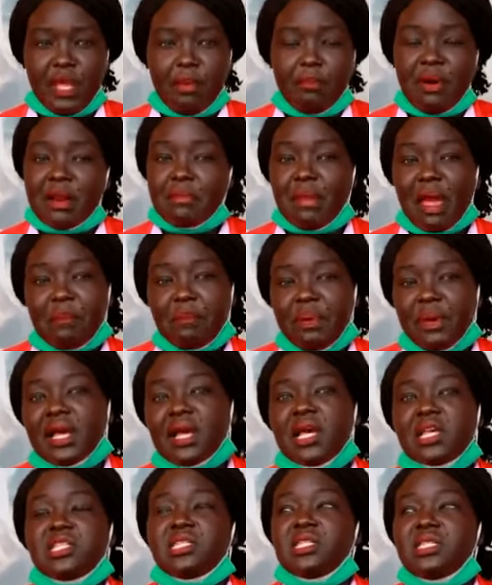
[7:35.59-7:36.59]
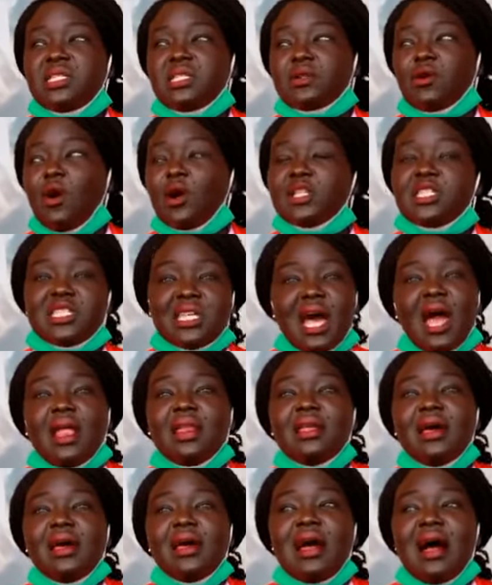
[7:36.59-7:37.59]
But my biggest
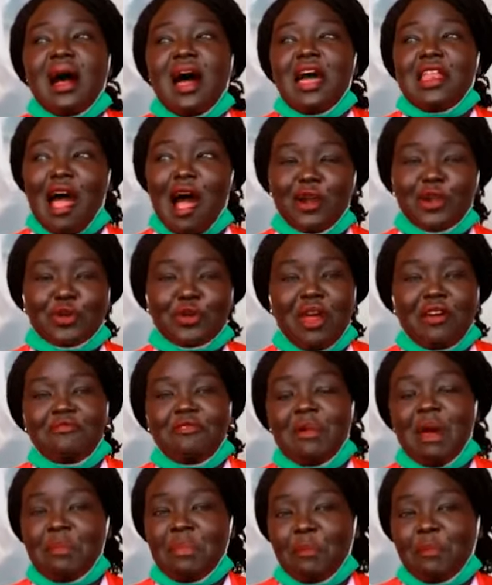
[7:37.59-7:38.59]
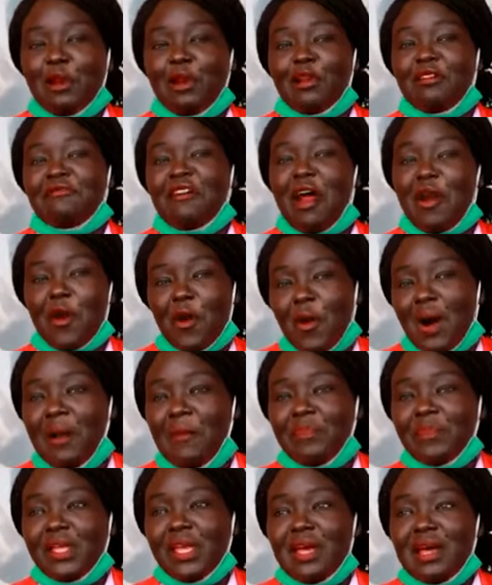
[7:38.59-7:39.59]
concern and outcry for my people of Arua
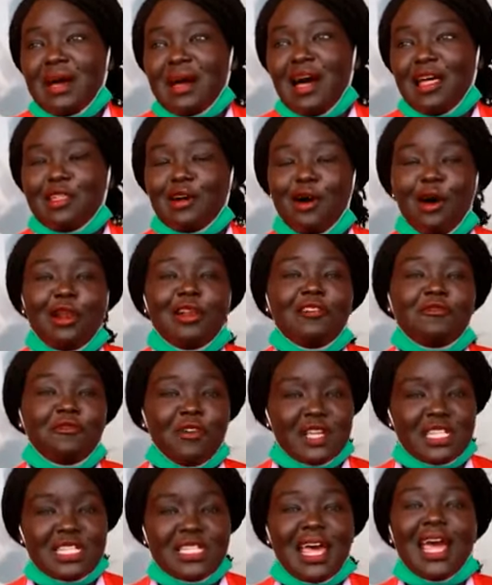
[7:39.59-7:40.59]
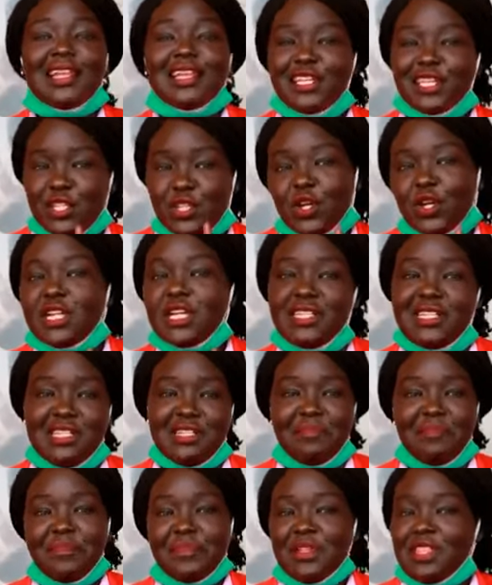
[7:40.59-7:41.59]
and the whole of West Nile is
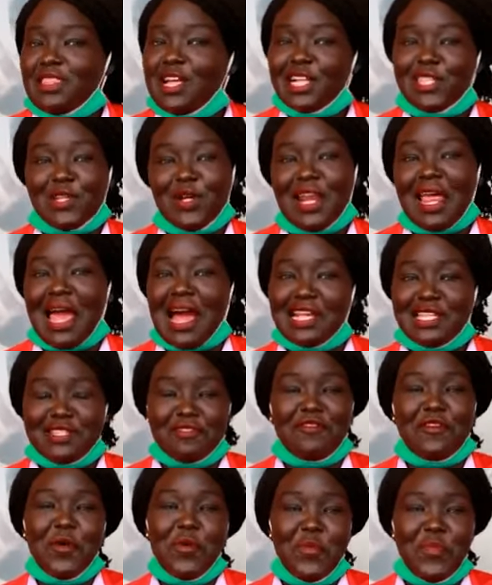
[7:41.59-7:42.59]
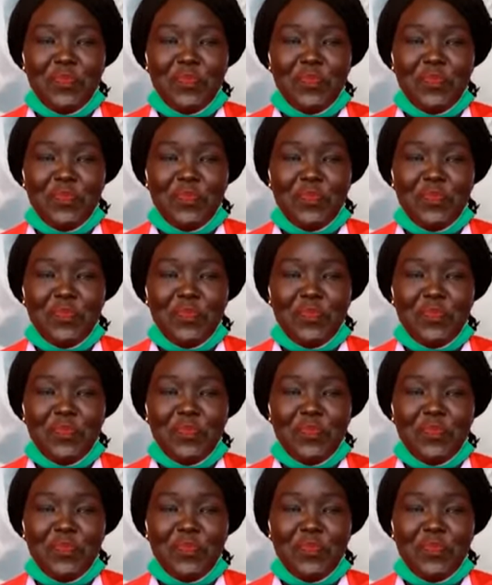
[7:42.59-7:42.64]
unity. That's all I ask for.